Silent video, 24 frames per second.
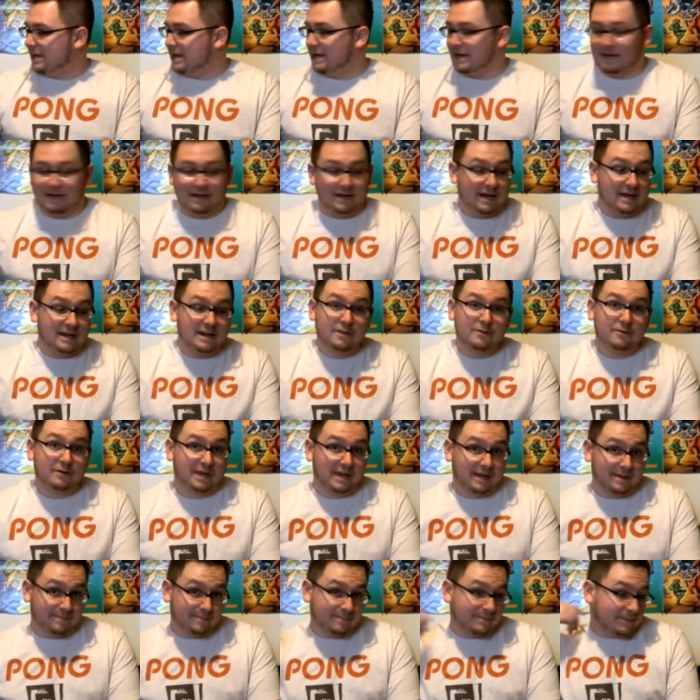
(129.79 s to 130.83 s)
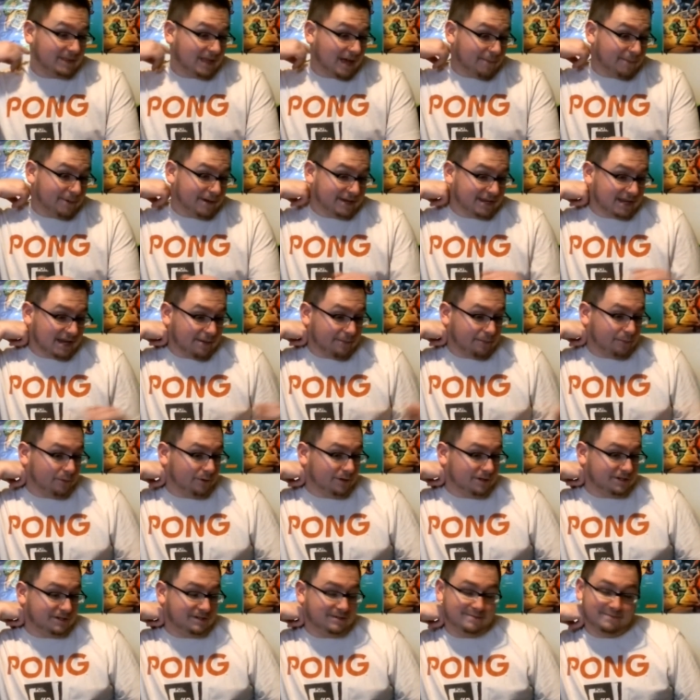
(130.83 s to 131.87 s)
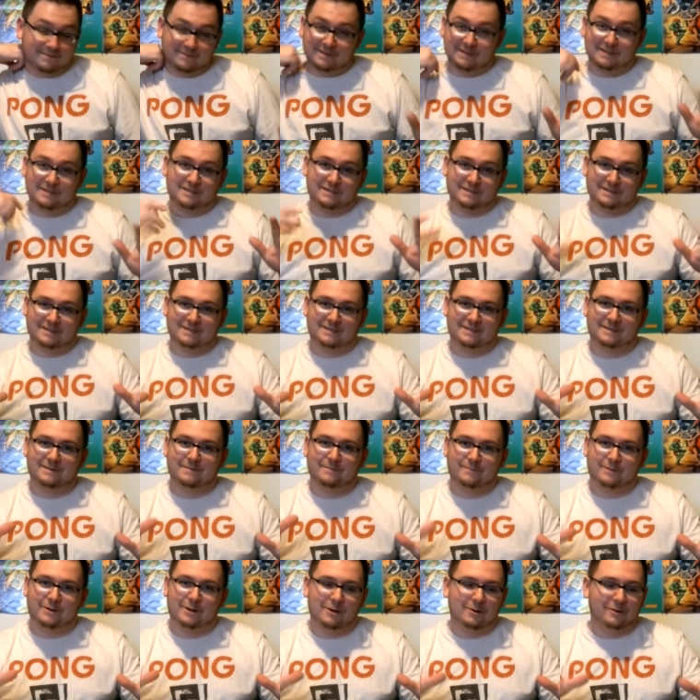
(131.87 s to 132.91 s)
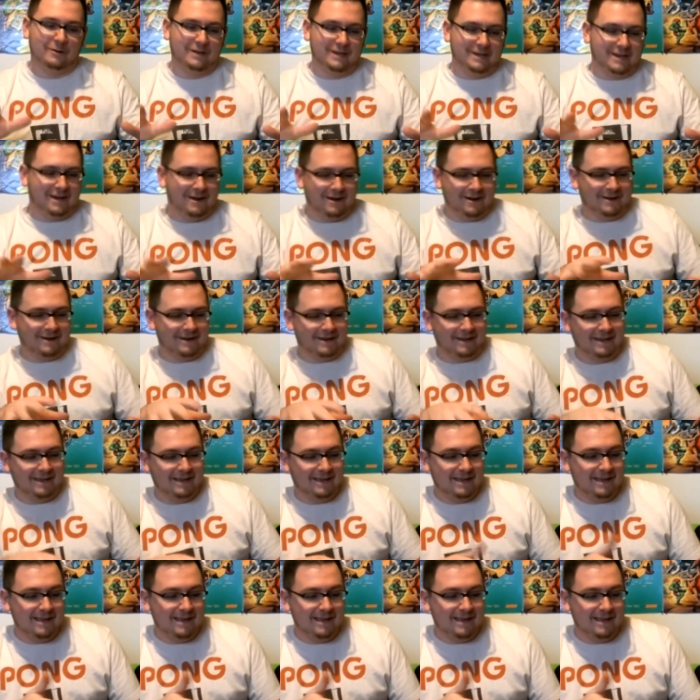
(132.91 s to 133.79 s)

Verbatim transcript: Uh, another game that I picked up was this is purely on